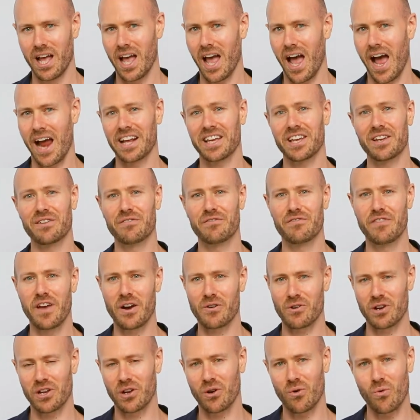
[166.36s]
and it can
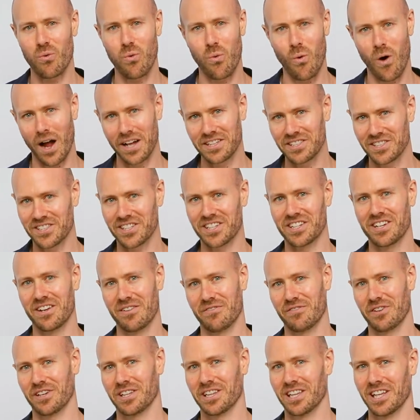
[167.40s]
vary quite
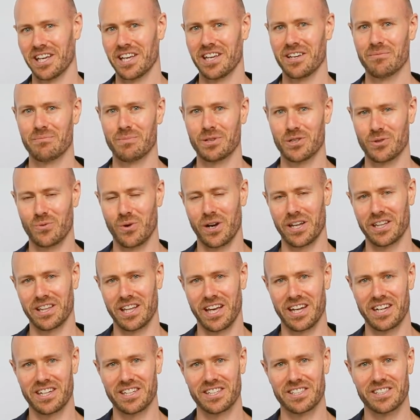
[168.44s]
significantly between
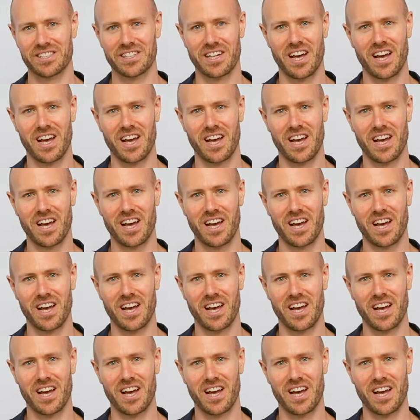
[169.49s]
lenders.